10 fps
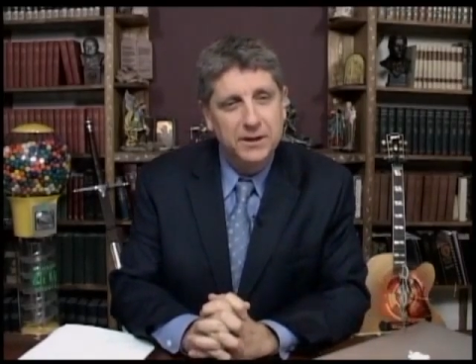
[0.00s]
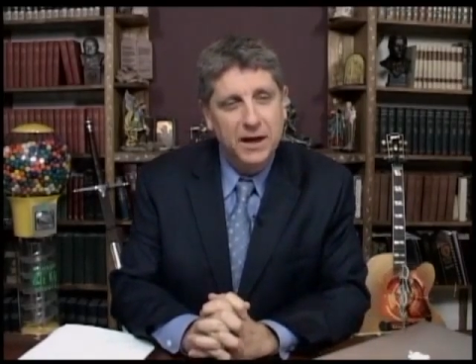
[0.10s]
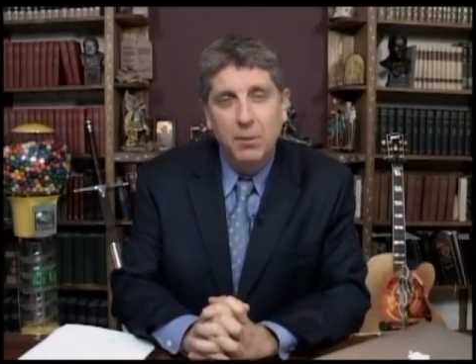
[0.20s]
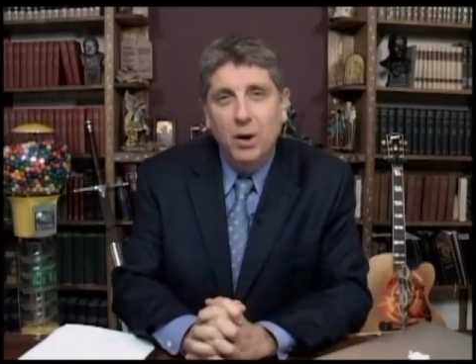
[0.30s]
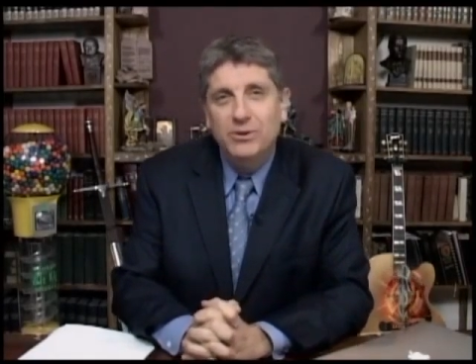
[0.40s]

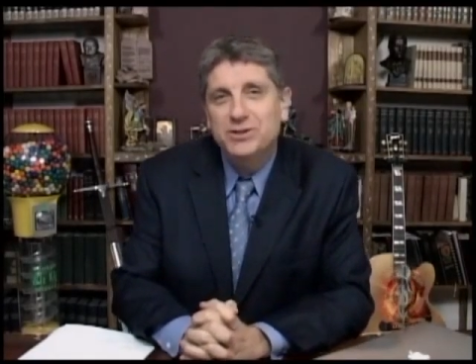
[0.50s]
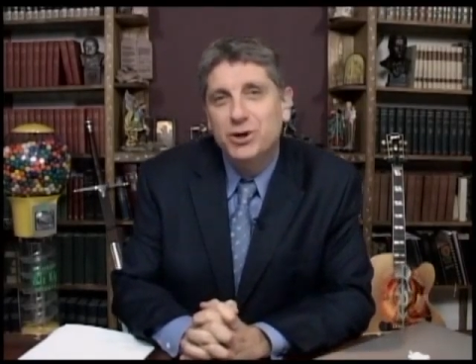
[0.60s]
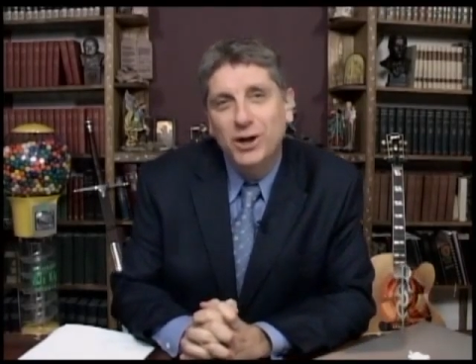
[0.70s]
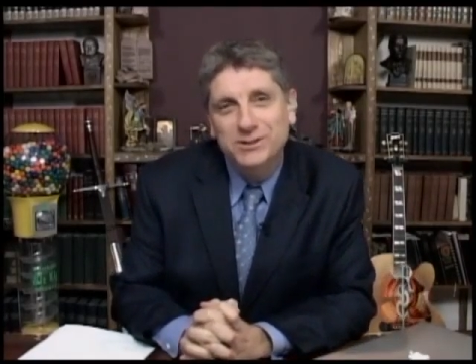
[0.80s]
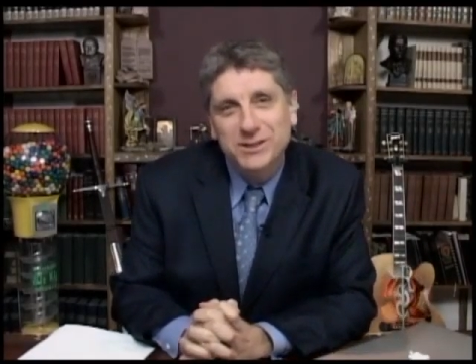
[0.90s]
I'm always
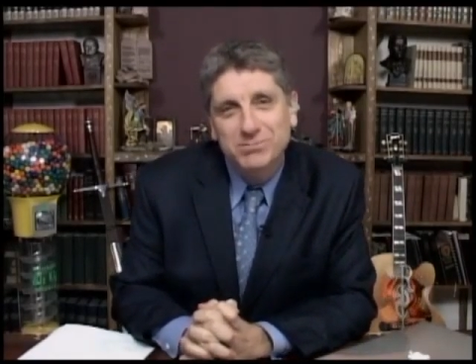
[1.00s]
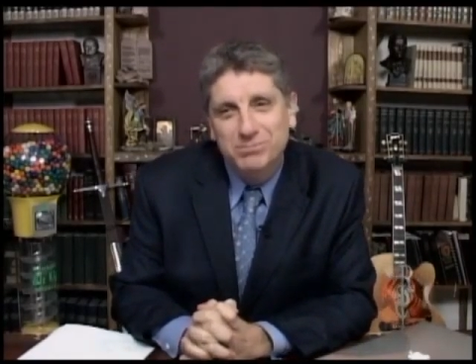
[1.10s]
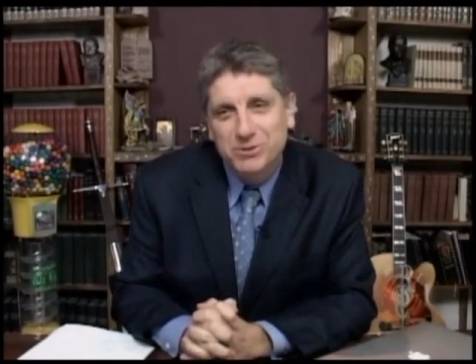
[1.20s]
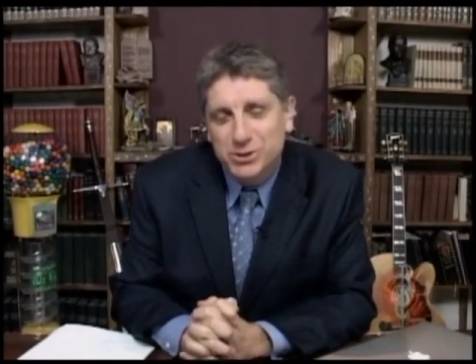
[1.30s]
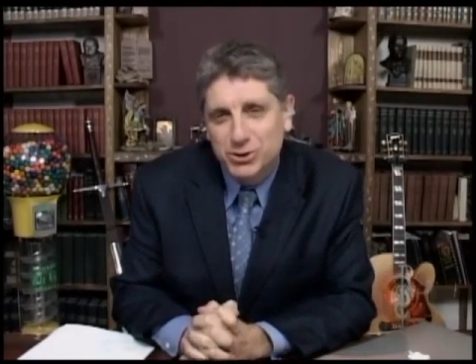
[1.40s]
causing
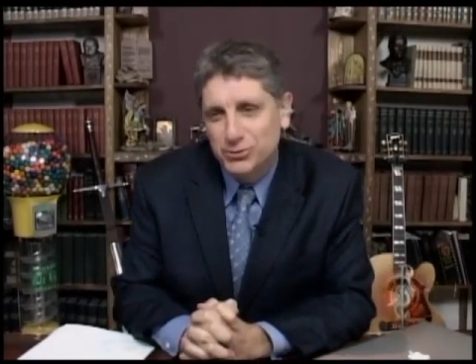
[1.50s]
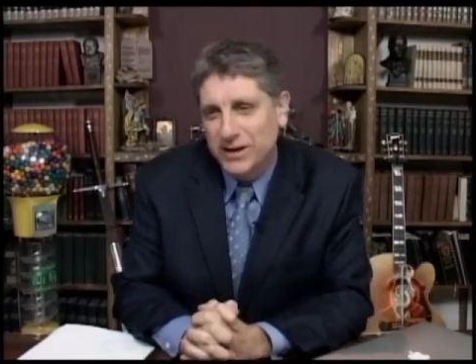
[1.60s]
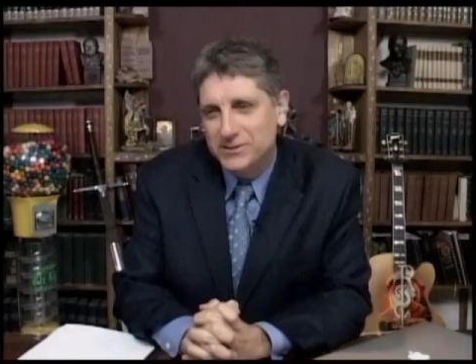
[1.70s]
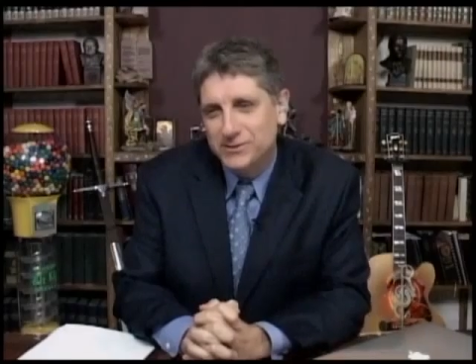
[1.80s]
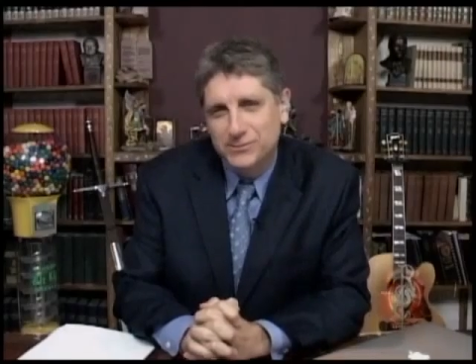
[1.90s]

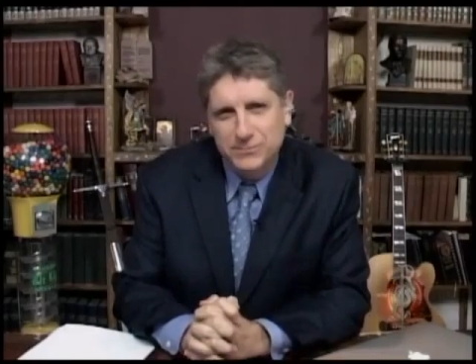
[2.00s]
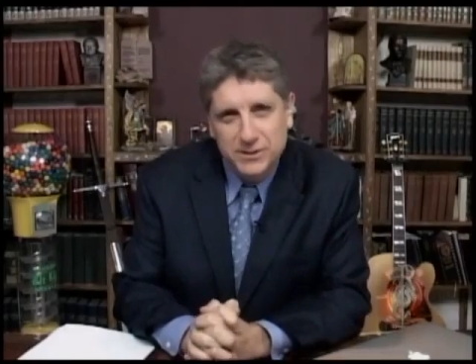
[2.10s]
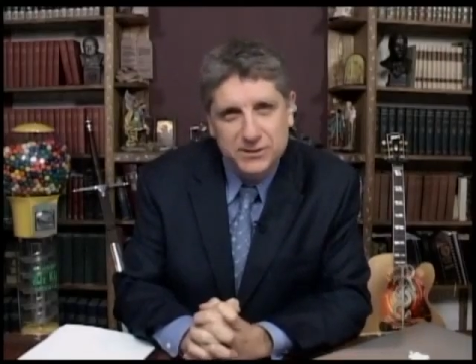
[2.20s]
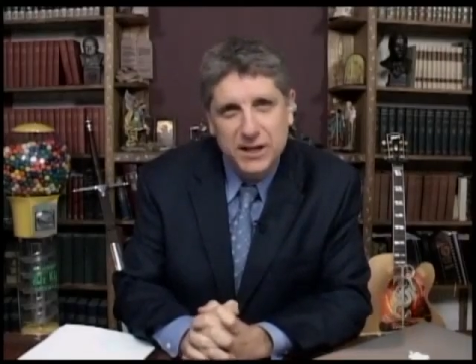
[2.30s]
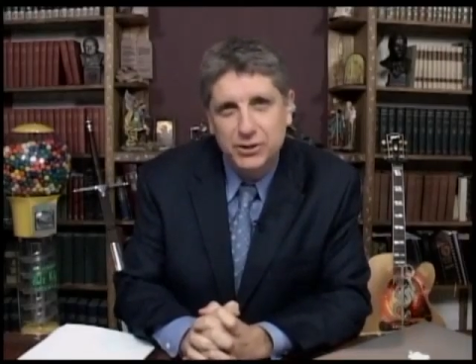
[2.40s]
distress,
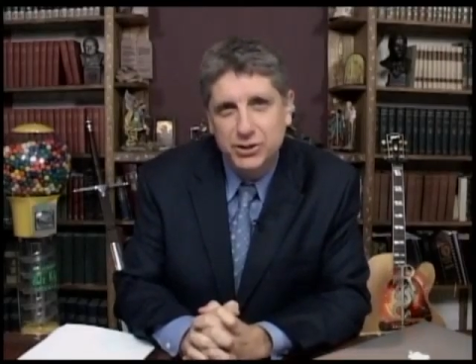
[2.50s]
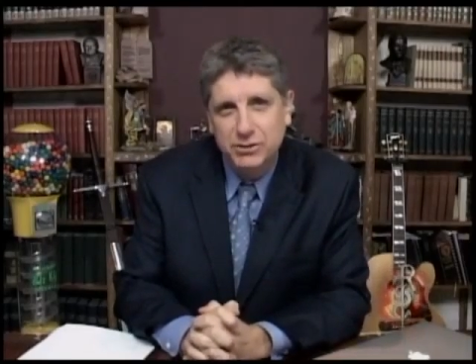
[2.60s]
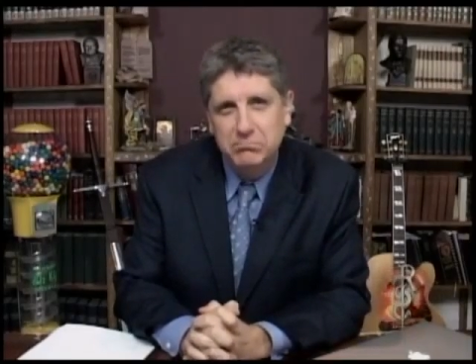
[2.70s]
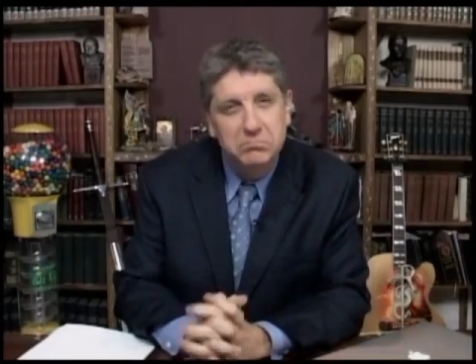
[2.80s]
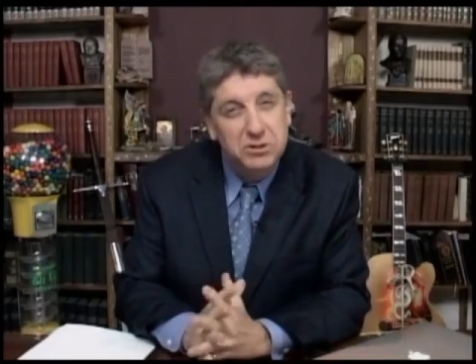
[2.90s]

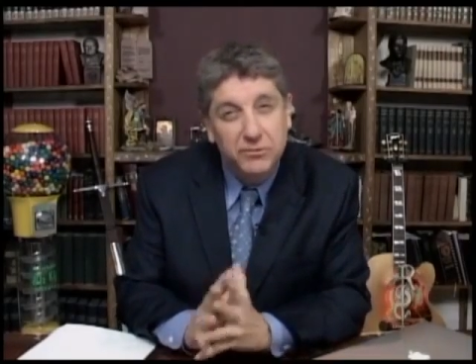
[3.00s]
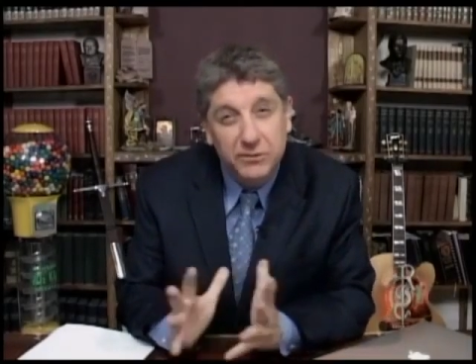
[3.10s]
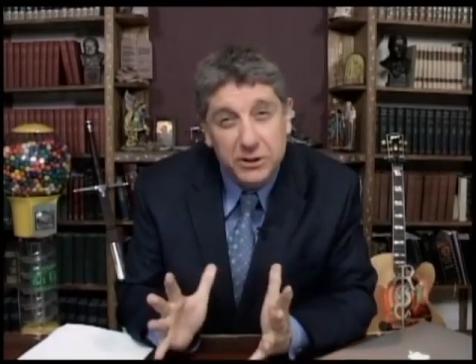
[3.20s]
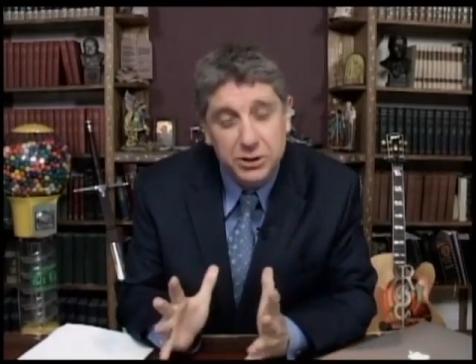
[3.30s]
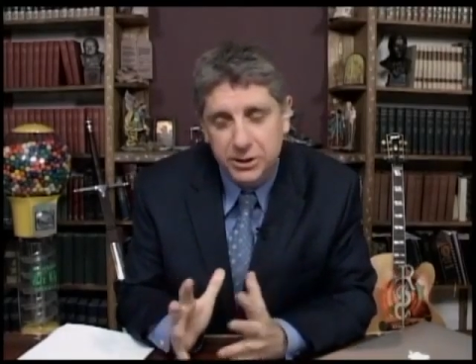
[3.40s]
dissension,
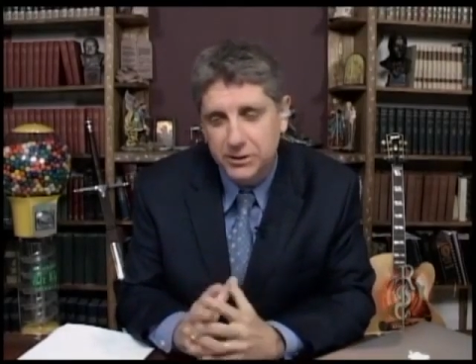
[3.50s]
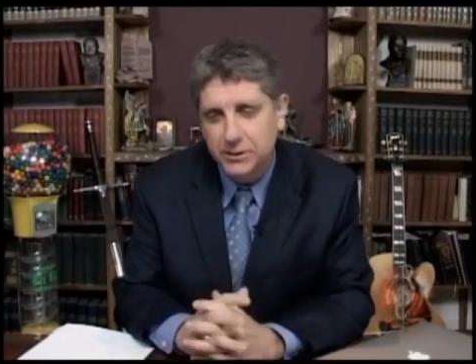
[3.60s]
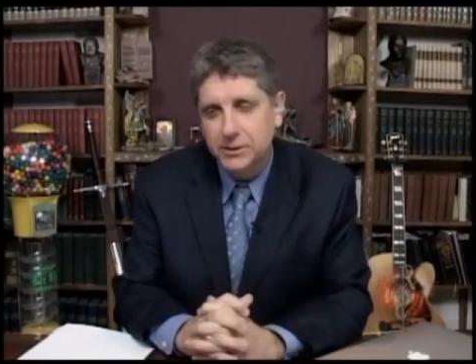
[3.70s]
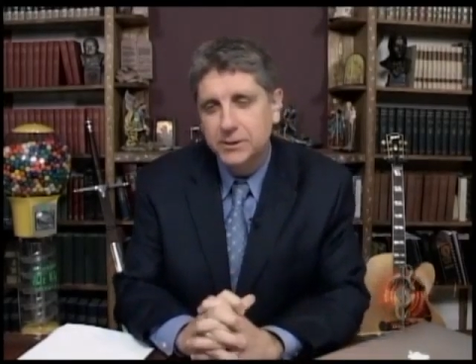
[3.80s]
division.